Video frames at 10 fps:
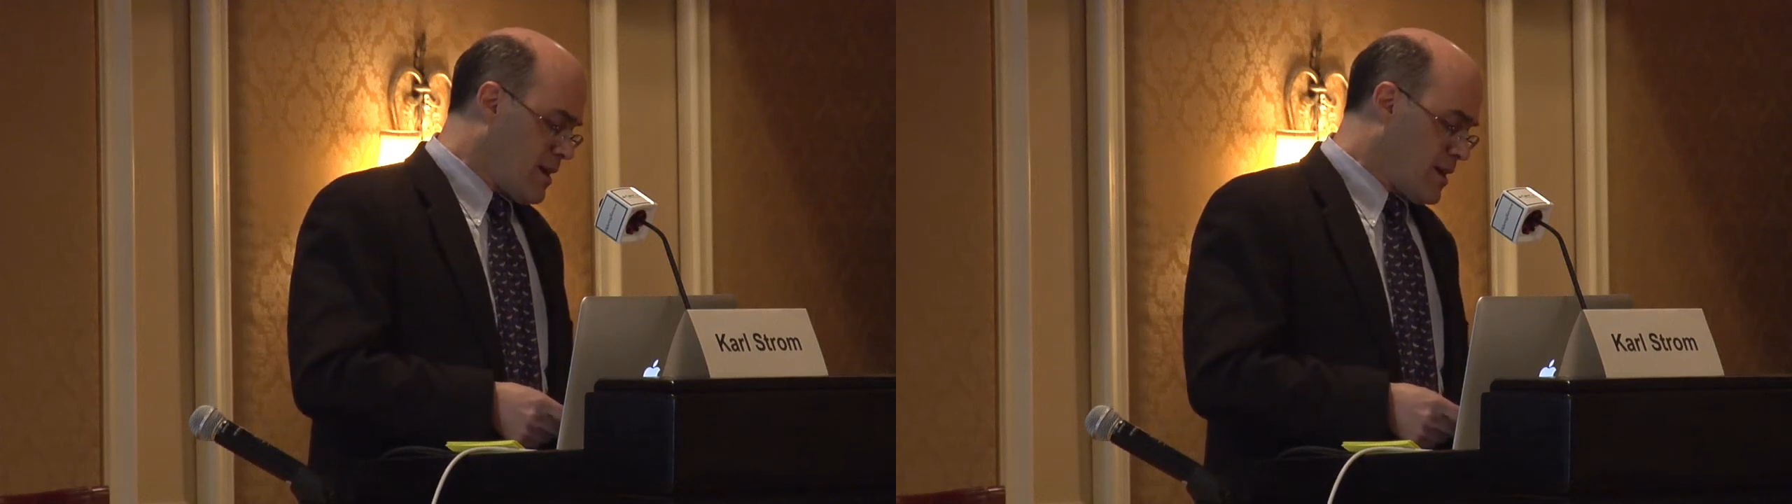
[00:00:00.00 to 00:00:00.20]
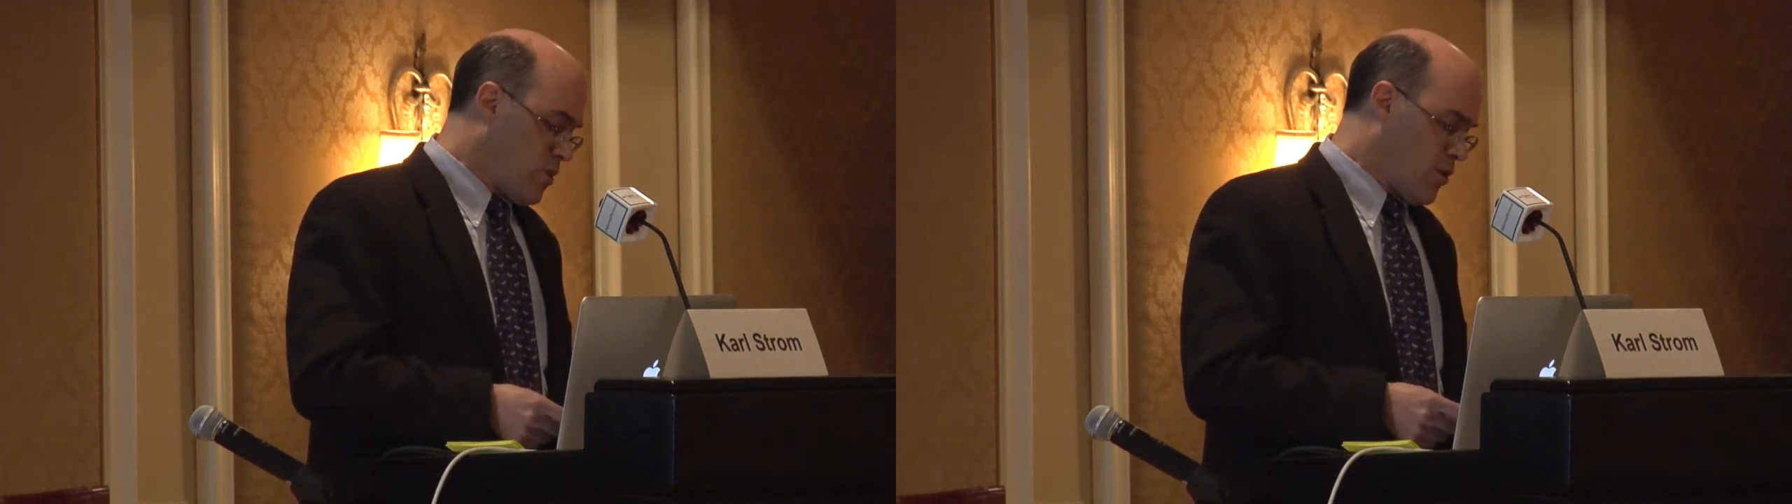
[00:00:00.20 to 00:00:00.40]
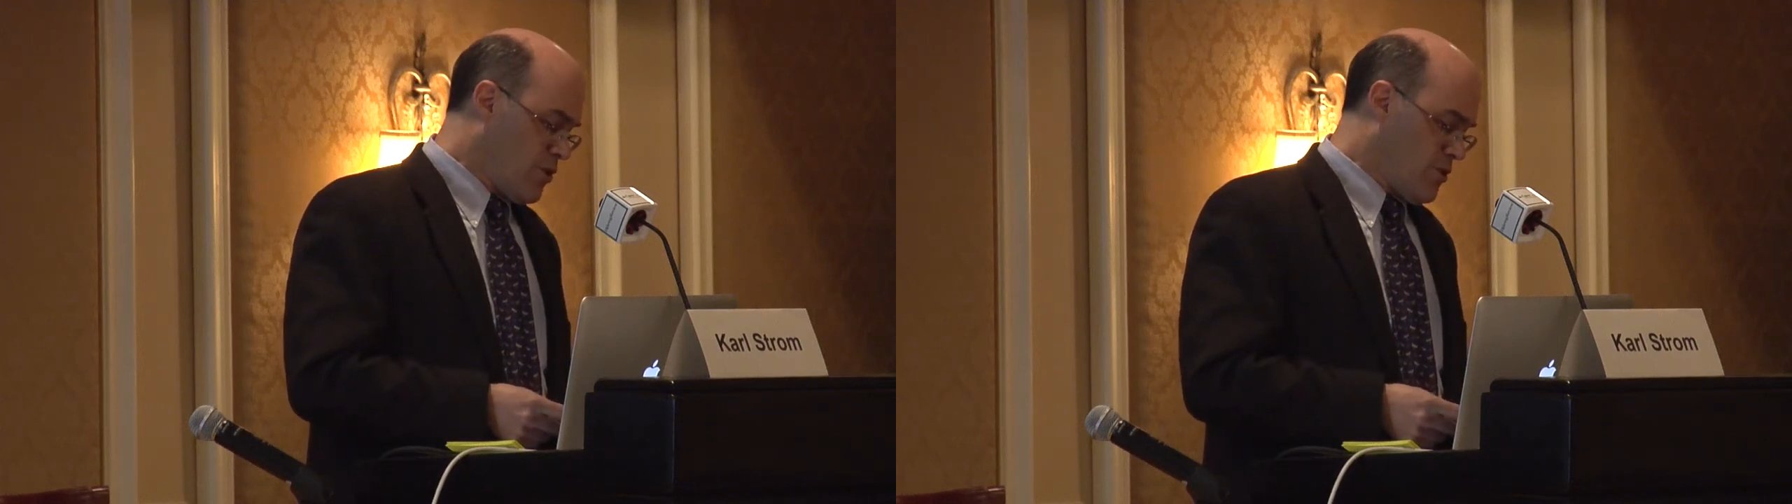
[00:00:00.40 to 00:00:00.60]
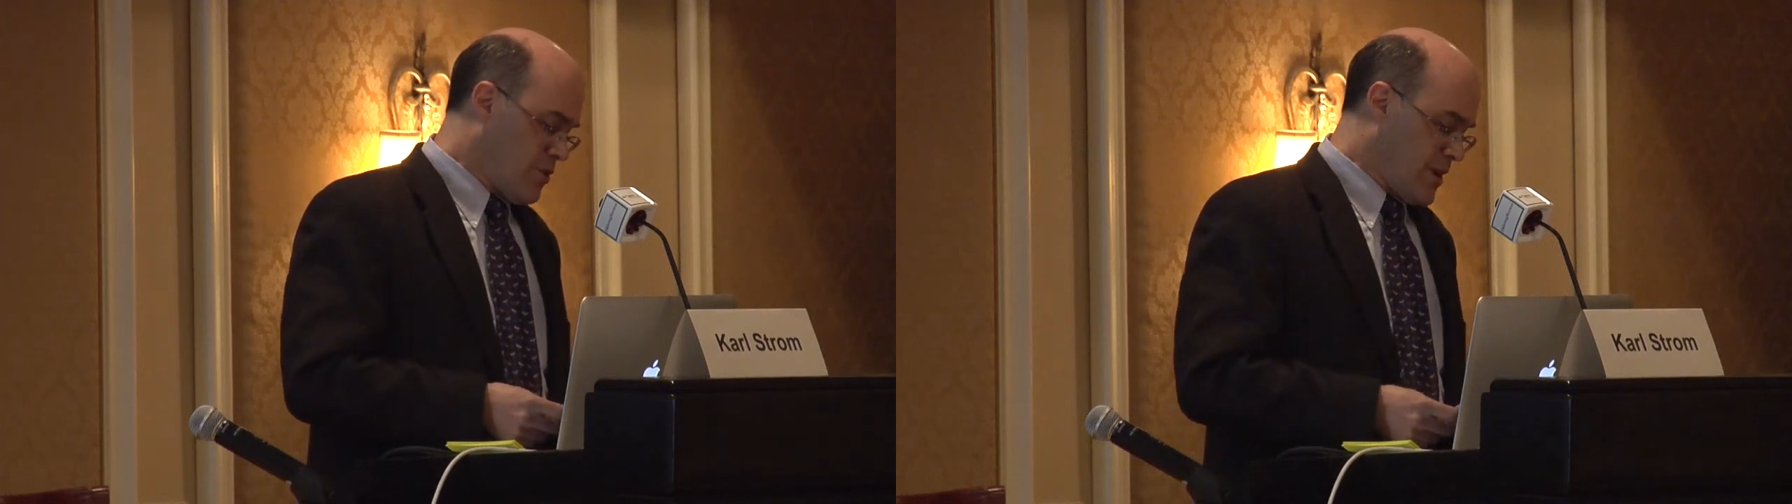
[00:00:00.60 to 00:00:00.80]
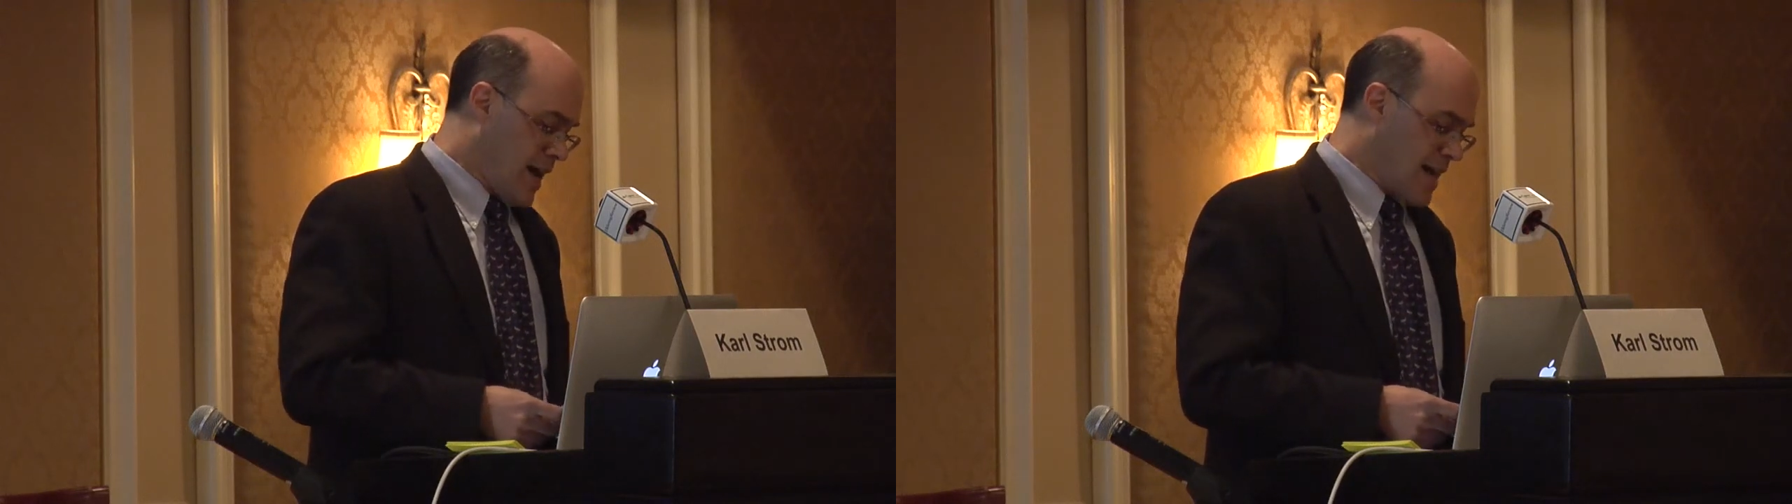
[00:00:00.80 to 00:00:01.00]
In
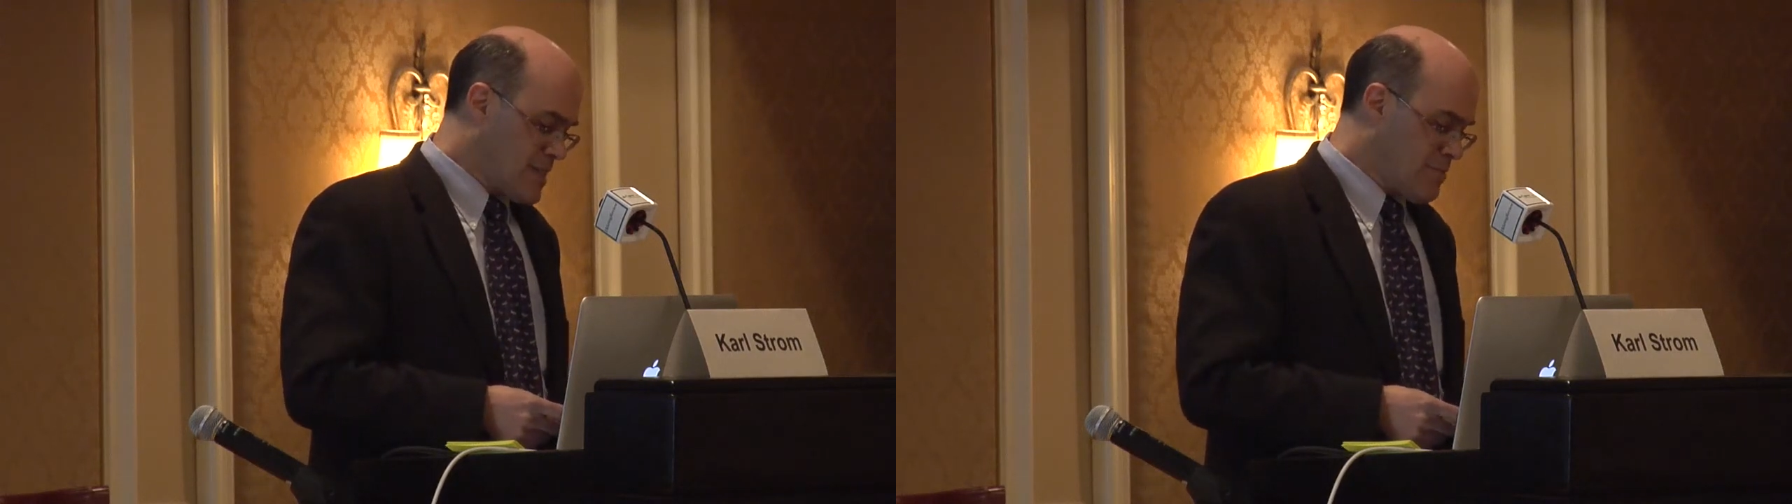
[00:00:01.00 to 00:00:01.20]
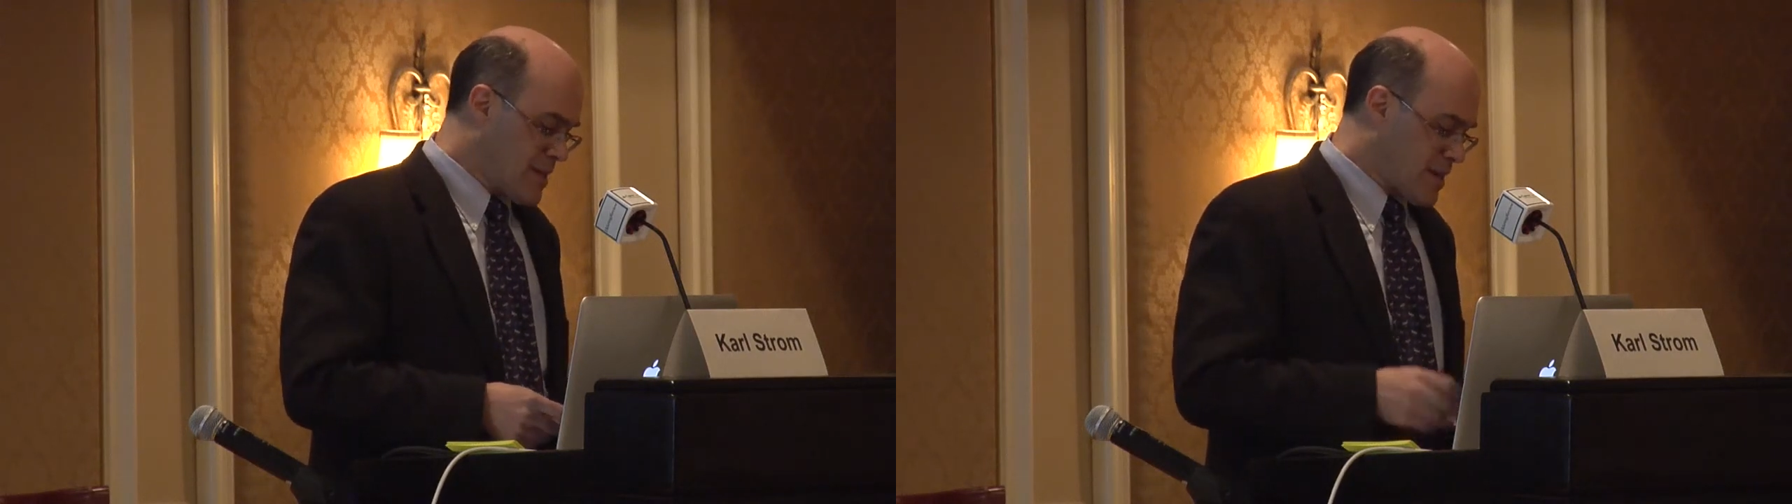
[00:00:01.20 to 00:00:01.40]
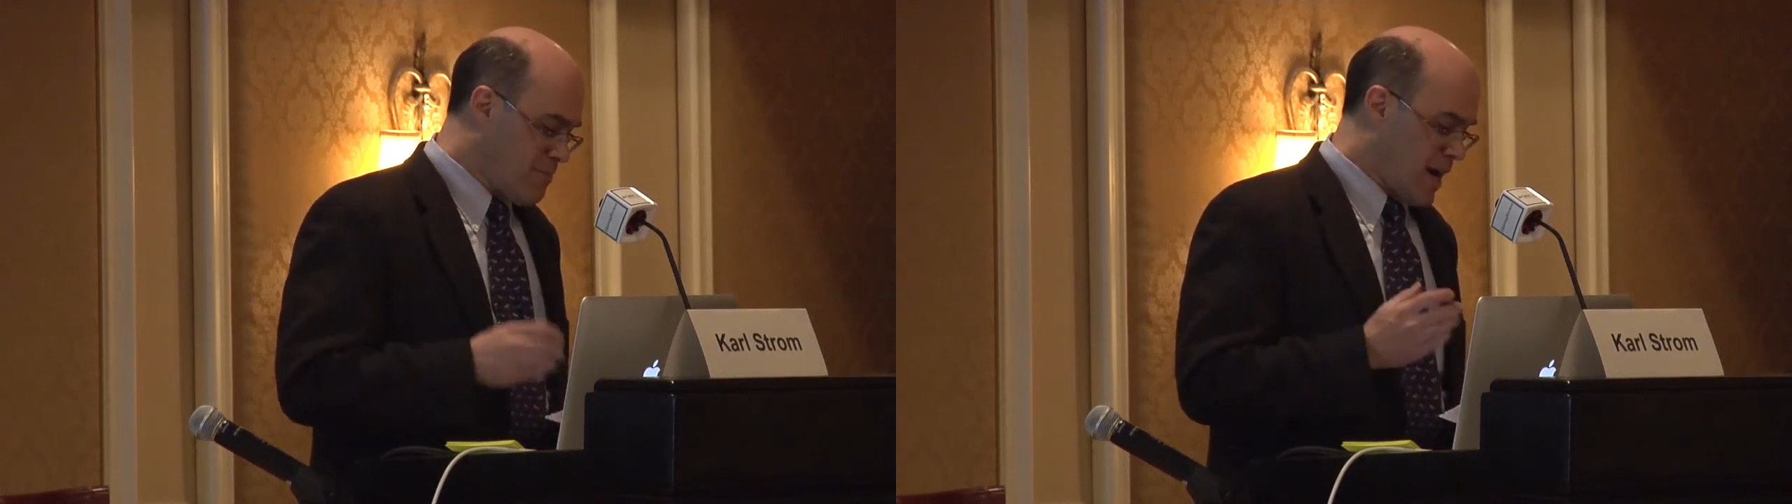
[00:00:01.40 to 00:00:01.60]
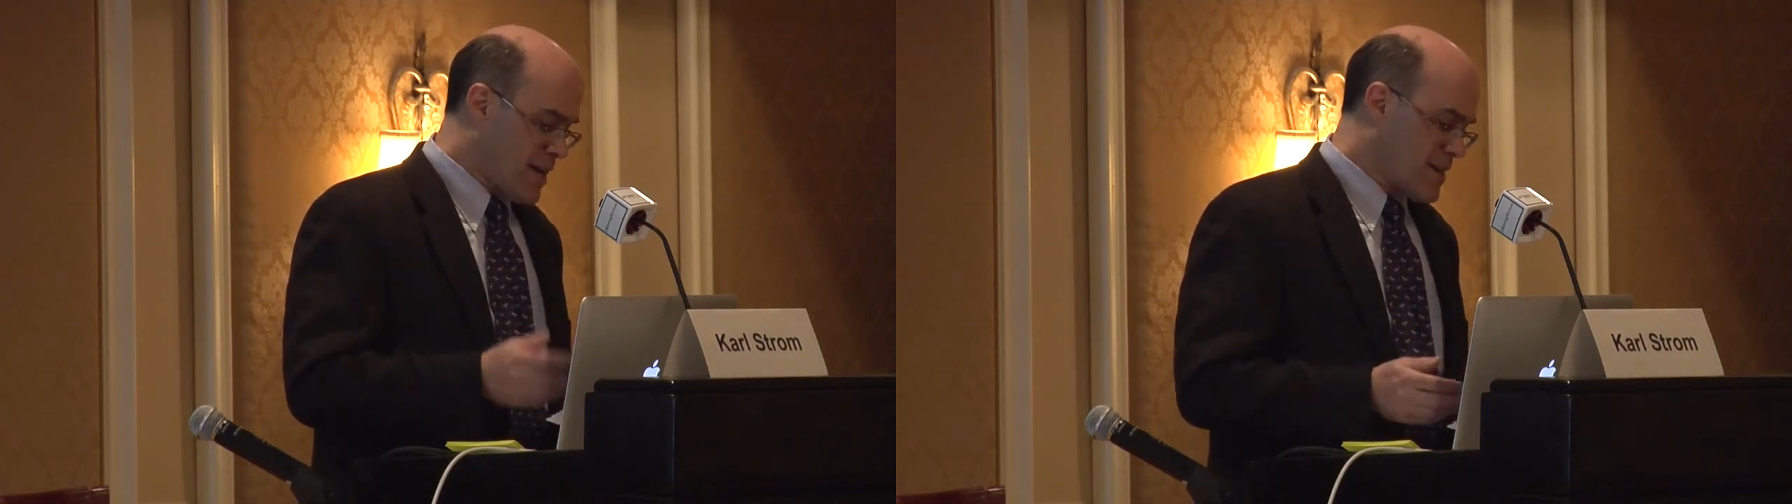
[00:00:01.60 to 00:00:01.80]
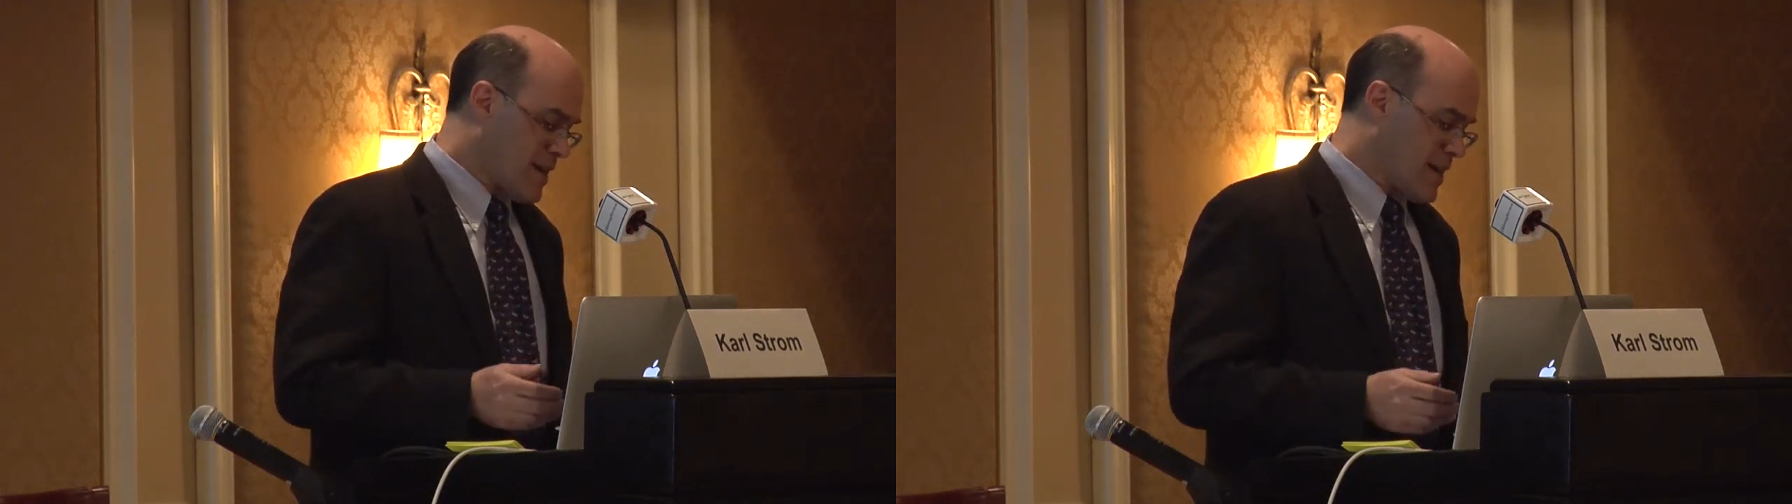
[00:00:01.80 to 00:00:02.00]
order not to be
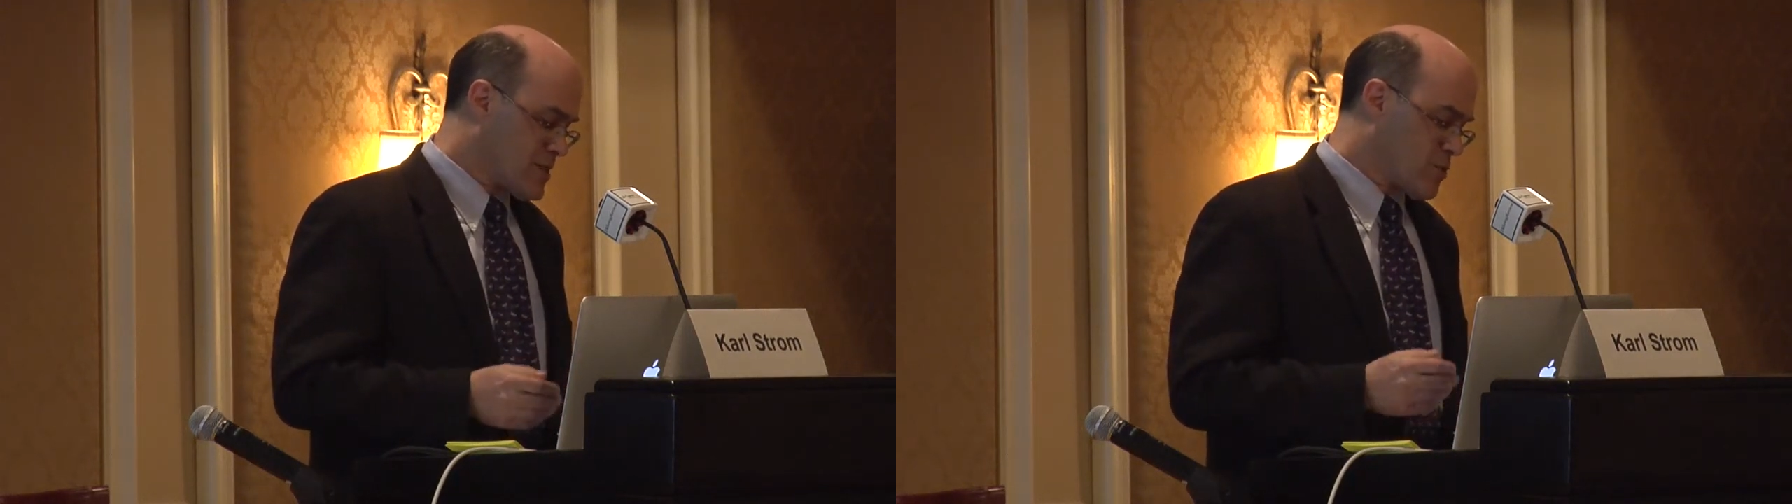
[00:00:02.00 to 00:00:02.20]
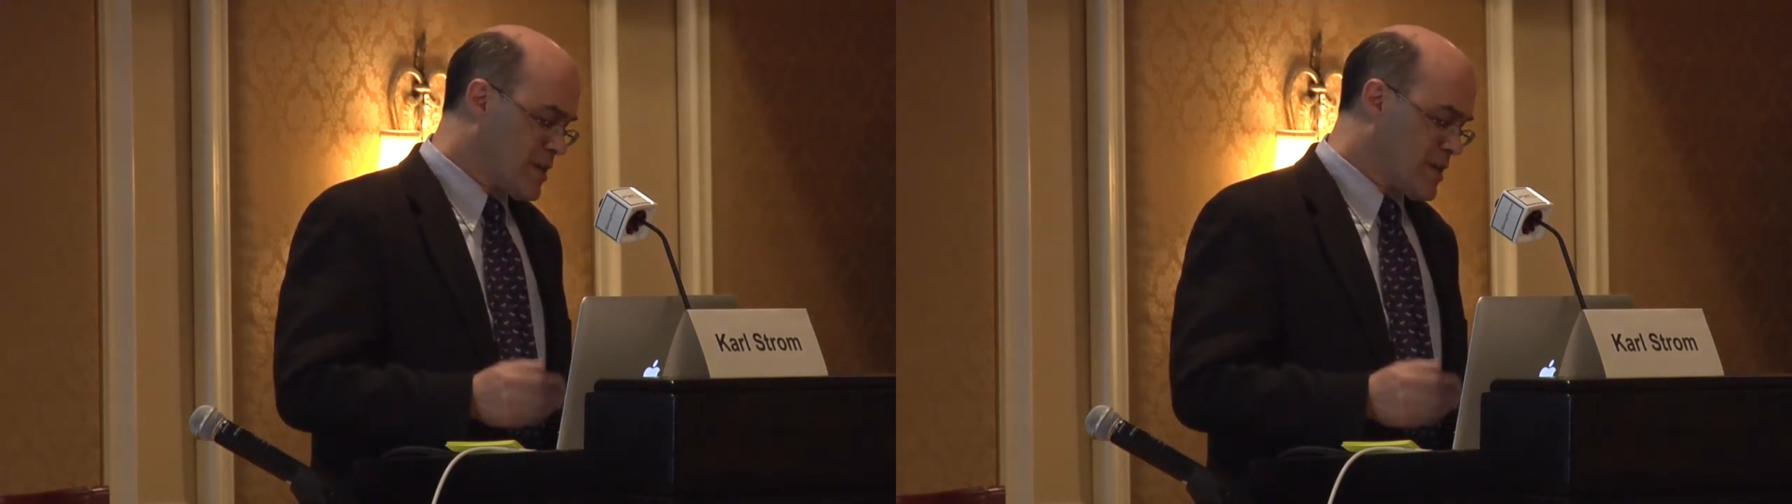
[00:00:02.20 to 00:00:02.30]
commoditized,